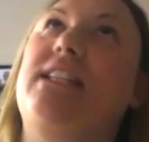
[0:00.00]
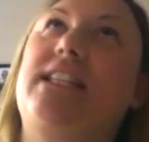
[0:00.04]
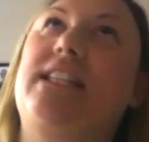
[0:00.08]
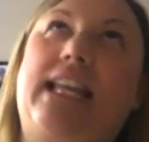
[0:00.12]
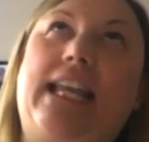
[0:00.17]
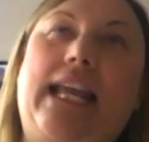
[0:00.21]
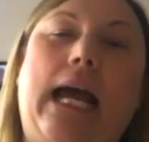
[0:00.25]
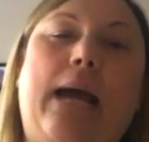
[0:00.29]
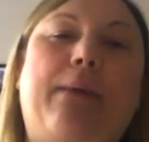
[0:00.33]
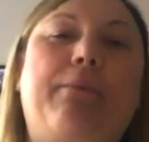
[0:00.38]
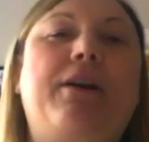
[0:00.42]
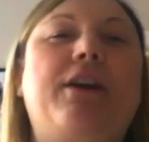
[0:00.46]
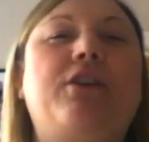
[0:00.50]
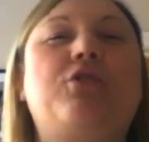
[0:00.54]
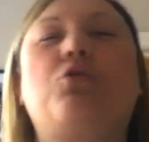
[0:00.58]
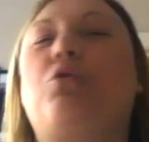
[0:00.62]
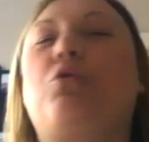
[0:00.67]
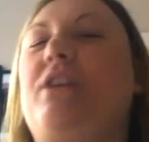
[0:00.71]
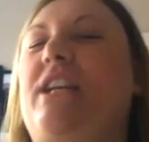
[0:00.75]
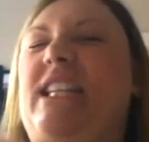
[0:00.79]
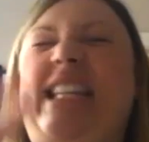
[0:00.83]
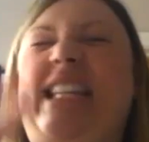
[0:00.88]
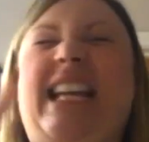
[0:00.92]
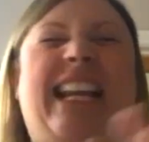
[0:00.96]
the gamut,
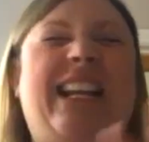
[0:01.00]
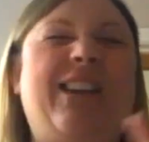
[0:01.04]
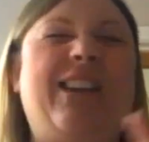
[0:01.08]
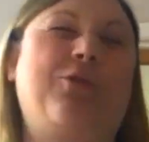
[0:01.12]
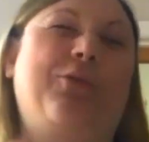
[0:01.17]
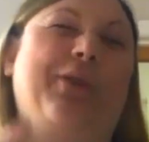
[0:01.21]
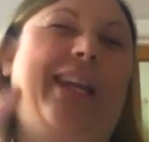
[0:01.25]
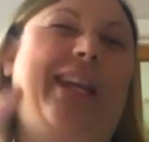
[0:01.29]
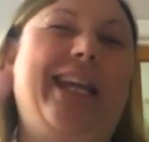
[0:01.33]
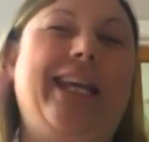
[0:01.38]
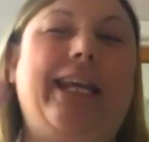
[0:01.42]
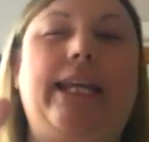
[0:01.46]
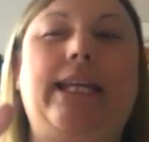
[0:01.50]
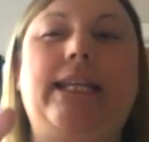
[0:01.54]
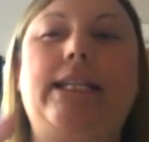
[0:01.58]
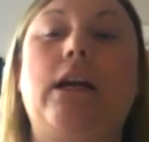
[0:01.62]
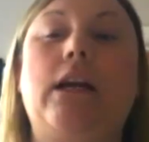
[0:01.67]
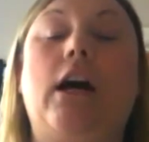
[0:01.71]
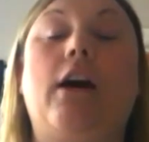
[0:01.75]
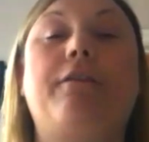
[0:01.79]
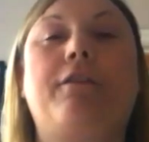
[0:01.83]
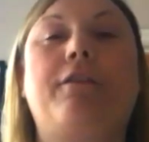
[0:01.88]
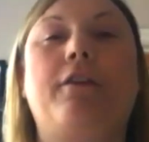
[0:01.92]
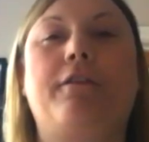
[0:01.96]
all your technical geeky
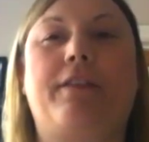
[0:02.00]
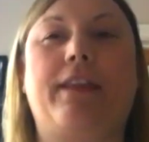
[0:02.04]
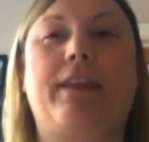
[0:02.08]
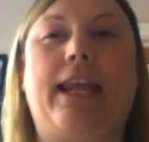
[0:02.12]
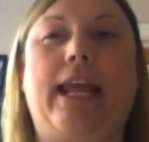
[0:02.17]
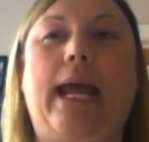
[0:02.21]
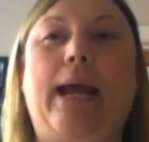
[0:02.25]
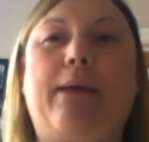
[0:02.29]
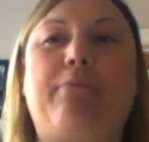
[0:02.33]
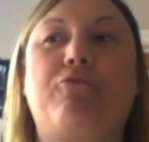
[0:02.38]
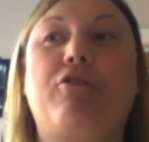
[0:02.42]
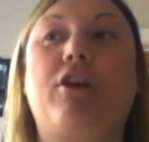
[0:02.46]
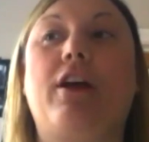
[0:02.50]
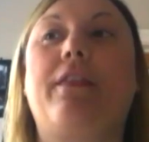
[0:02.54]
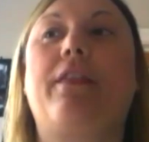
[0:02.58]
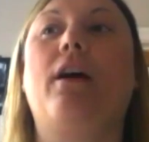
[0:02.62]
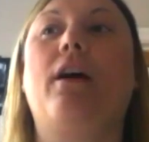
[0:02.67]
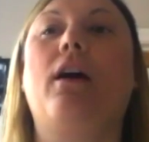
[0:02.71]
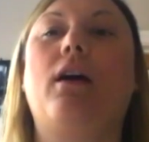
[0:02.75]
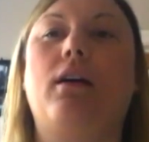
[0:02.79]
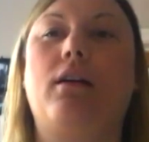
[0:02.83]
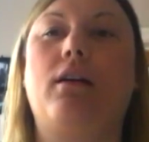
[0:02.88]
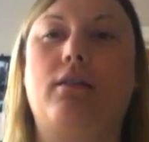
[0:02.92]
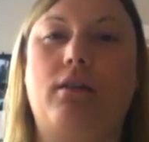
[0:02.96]
stuff of the camera
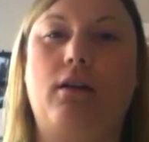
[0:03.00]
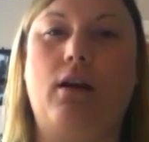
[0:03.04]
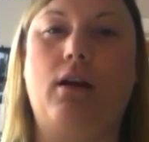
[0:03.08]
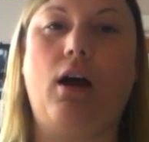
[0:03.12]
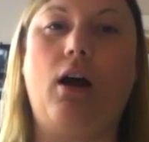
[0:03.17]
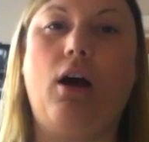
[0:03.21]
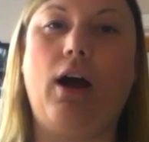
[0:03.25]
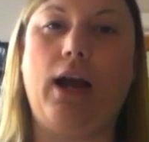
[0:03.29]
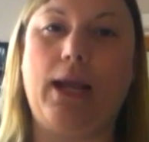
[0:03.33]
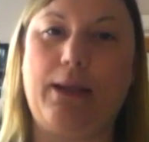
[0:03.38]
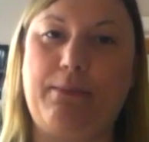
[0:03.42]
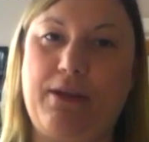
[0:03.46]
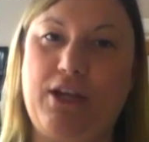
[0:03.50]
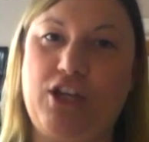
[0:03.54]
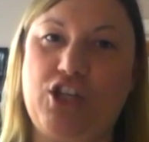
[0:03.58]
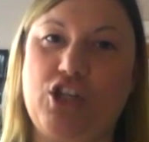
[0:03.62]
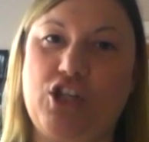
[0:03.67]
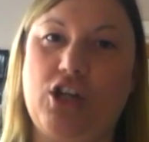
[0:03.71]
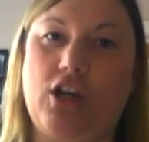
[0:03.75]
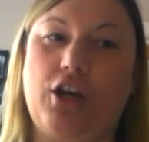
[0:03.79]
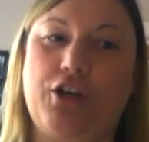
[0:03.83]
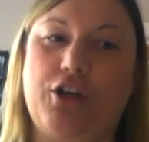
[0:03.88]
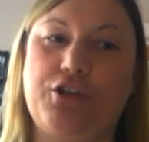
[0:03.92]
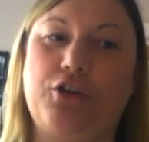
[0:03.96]
that I'm in
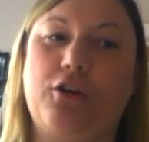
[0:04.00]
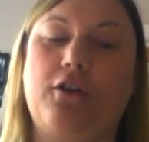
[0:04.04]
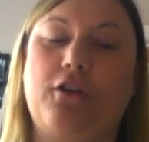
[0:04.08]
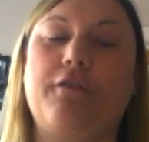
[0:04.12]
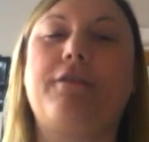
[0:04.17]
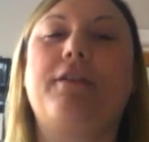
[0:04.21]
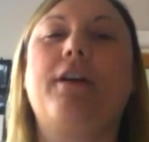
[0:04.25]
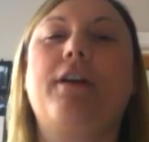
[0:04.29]
charge of,